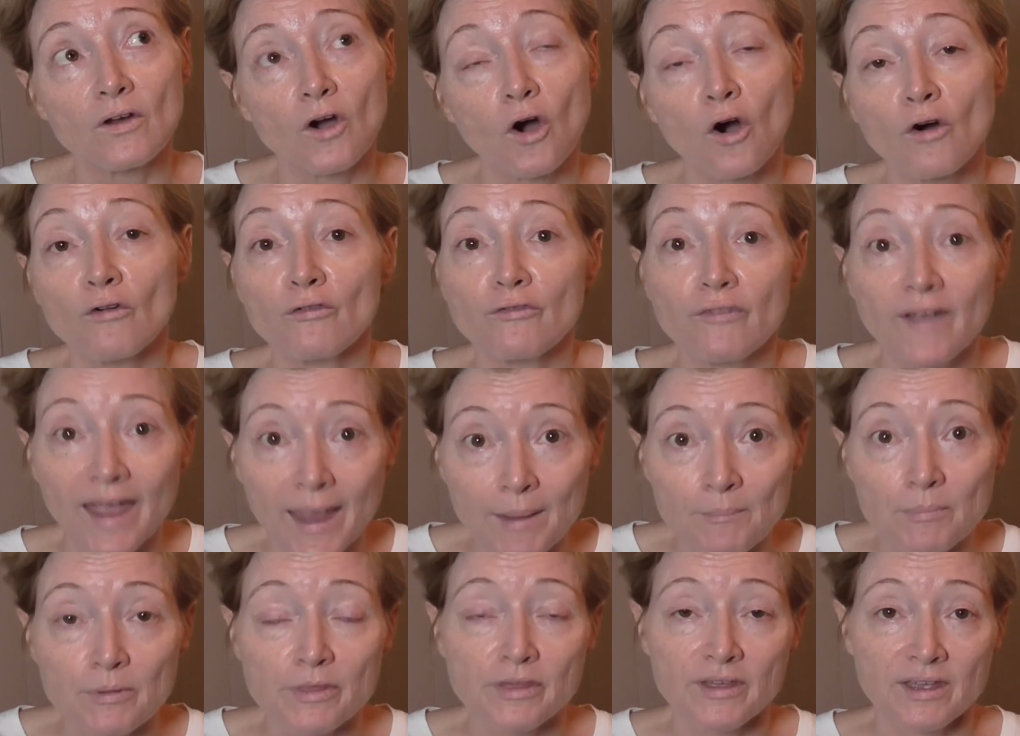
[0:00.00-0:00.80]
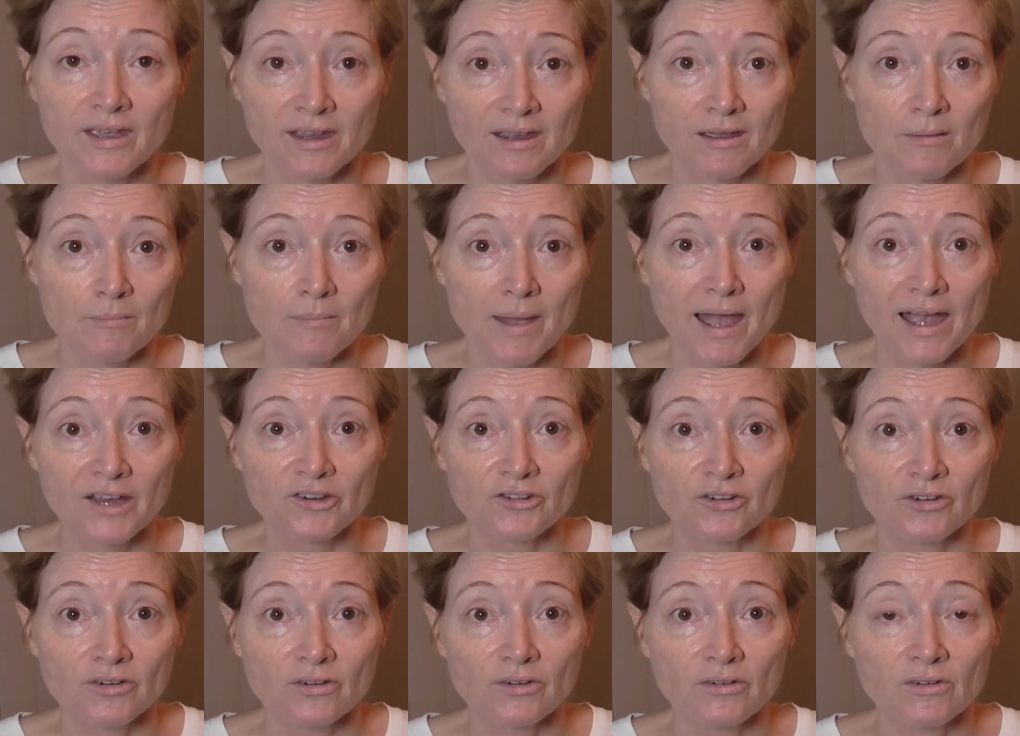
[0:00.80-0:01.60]
of empathy and
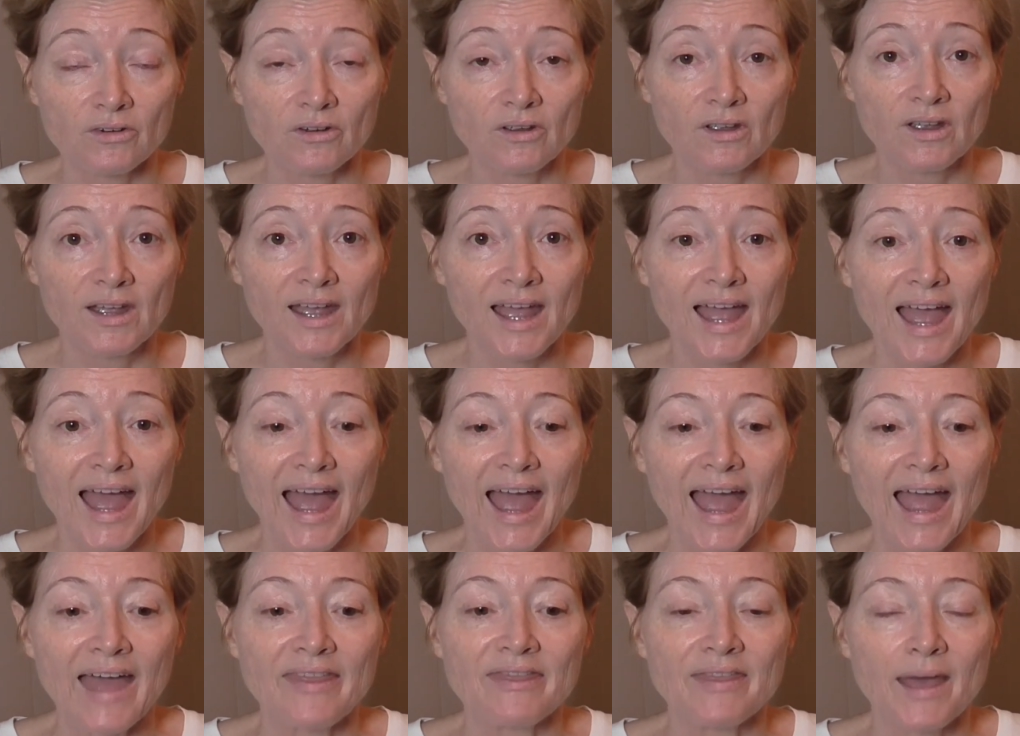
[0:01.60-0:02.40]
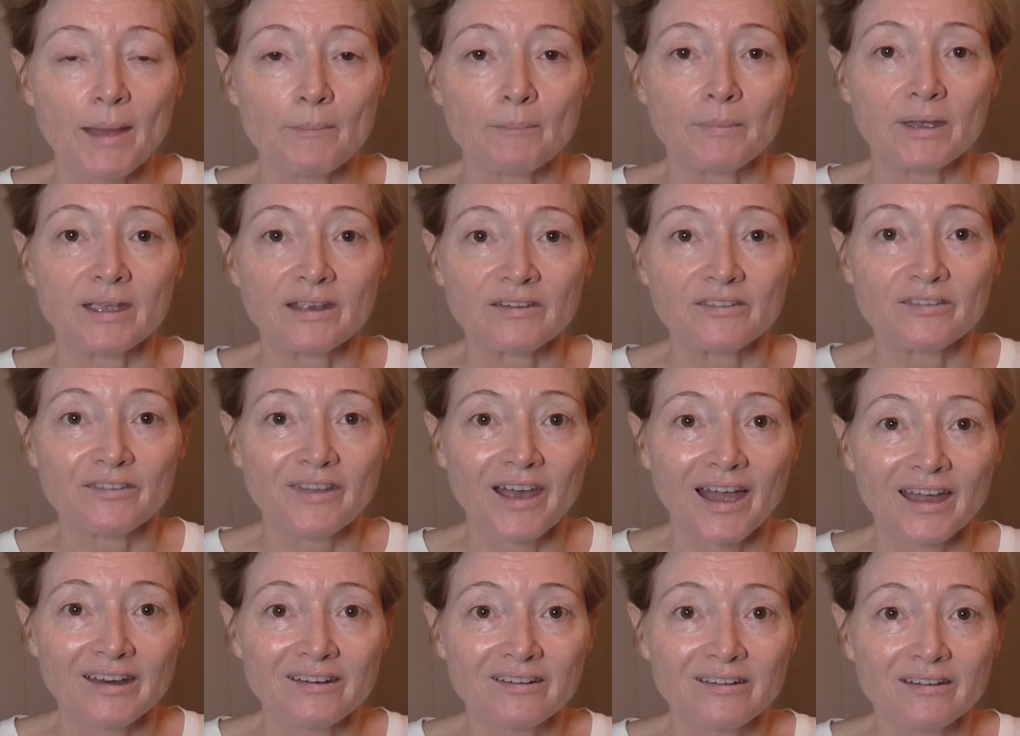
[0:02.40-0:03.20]
compassion. And that means
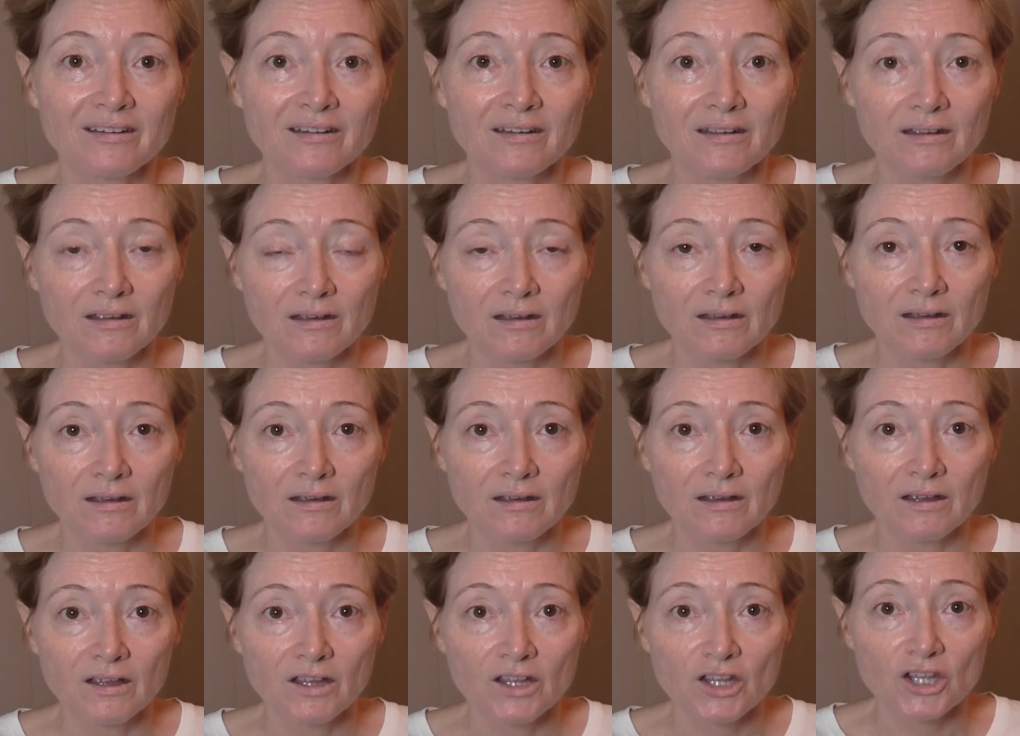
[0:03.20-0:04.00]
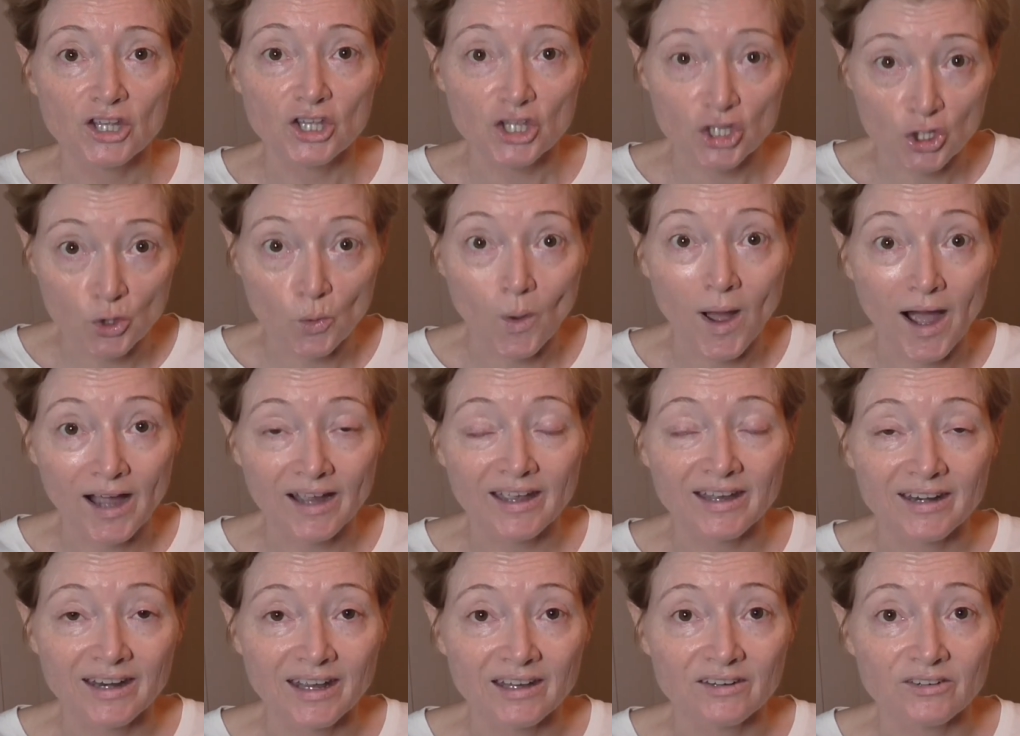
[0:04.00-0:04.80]
that you are
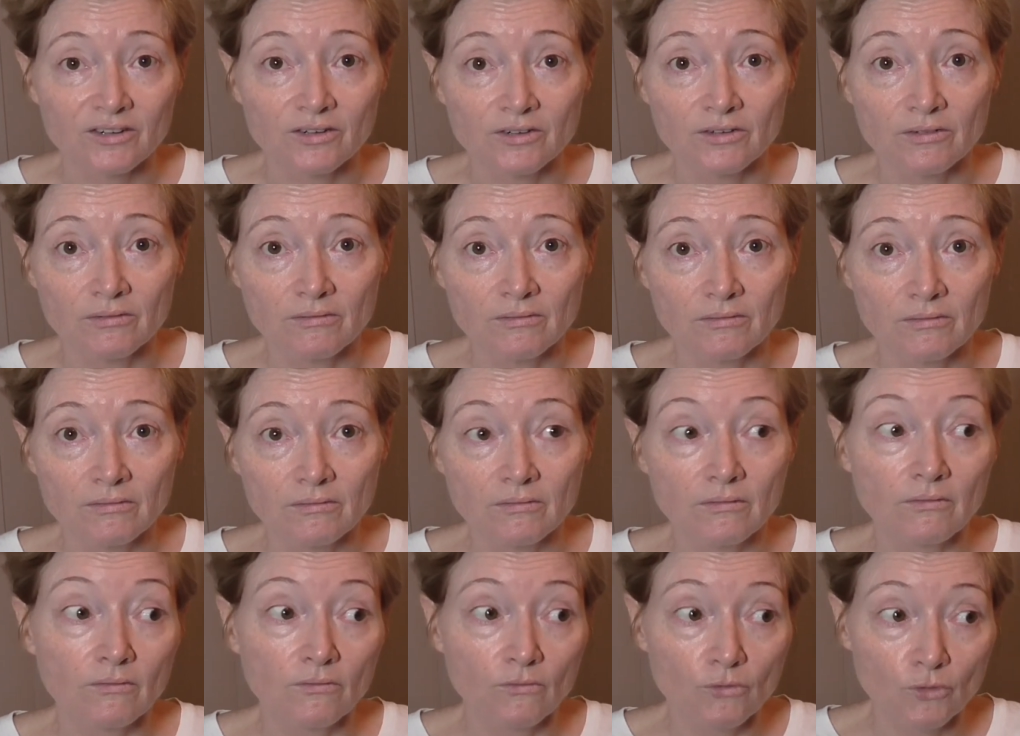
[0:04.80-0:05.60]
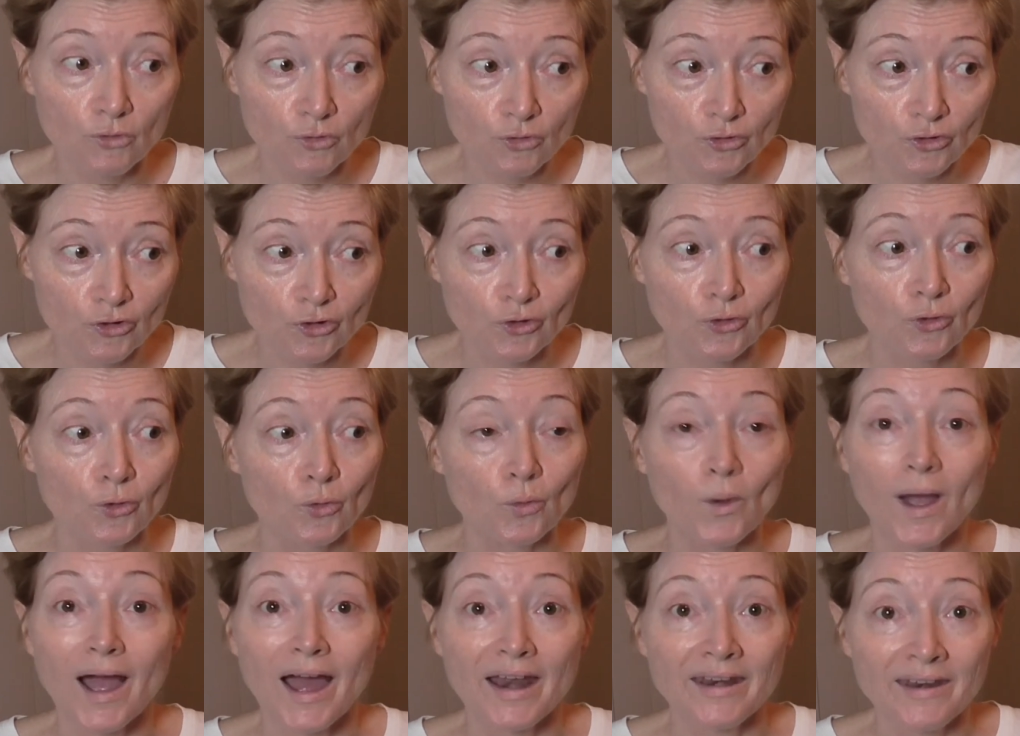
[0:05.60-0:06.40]
connected
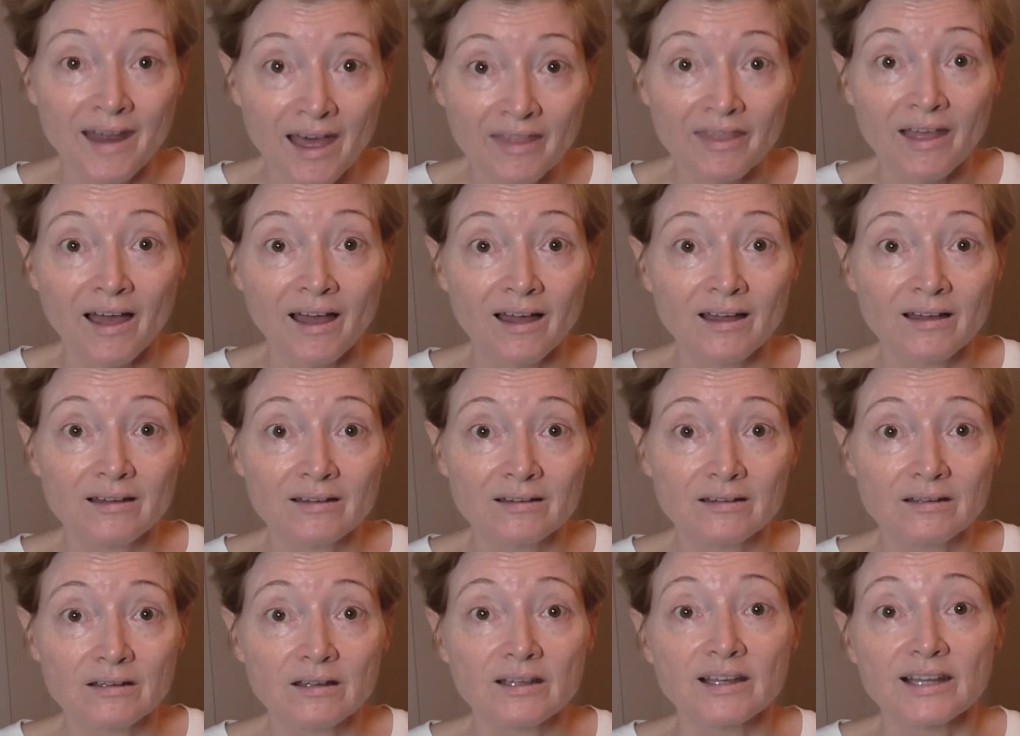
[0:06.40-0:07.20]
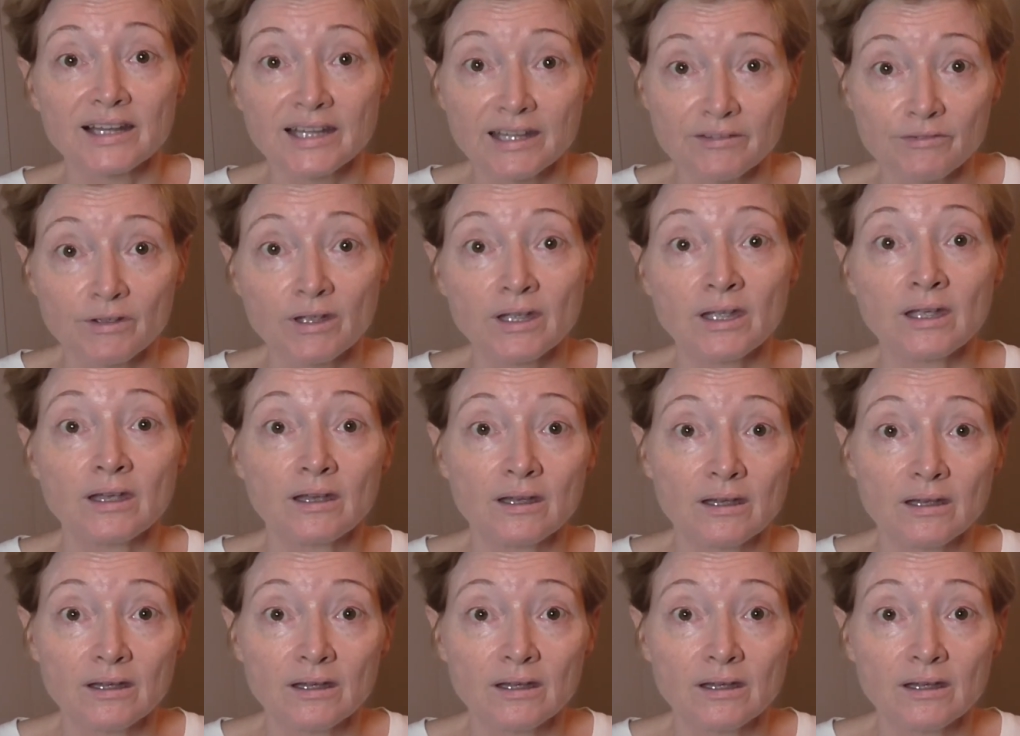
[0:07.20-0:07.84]
to another living,